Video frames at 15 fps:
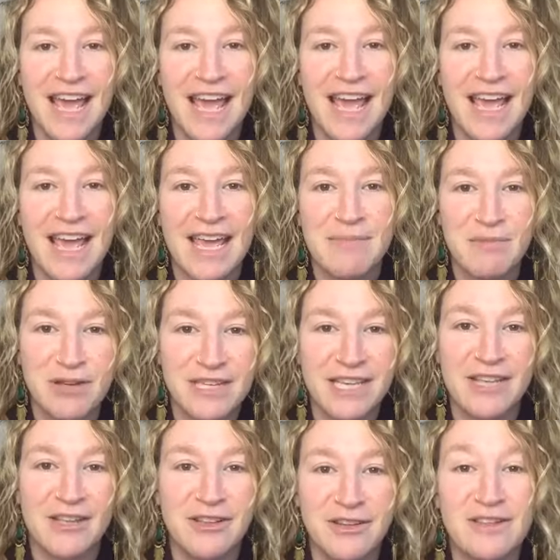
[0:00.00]
a
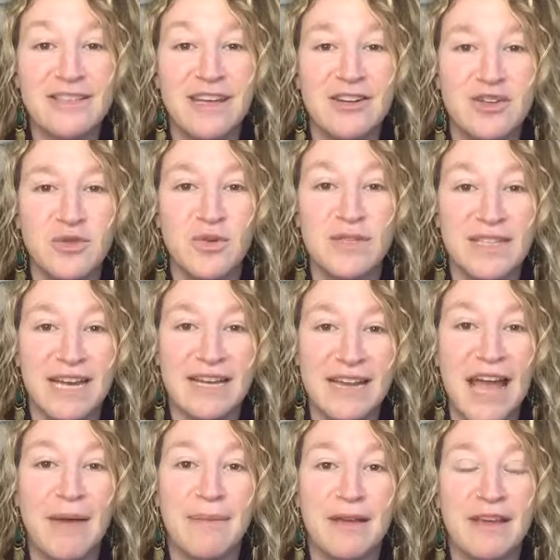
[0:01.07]
particular sexual
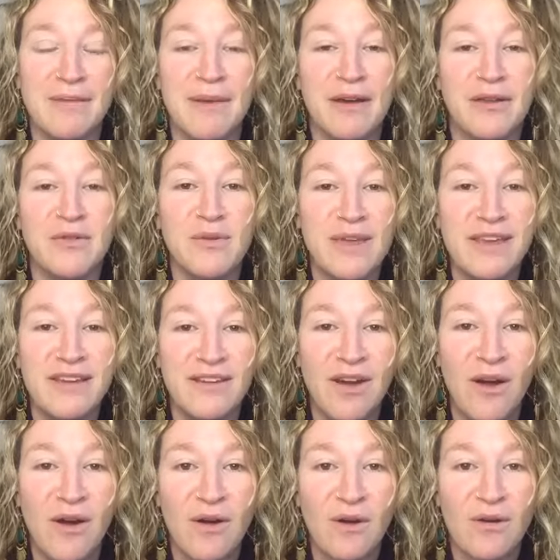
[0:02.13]
dynamic about a week
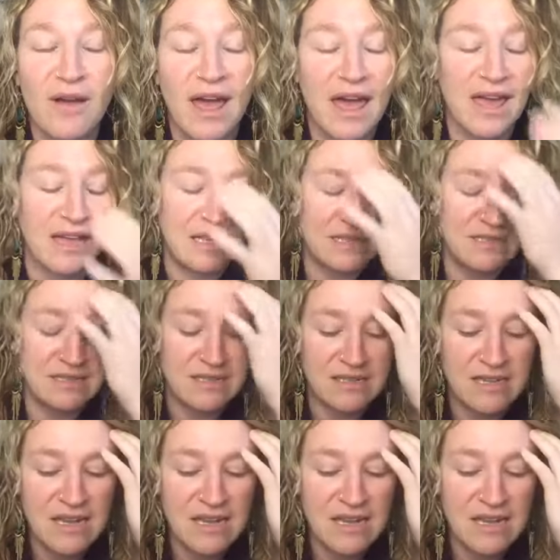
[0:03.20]
ago, and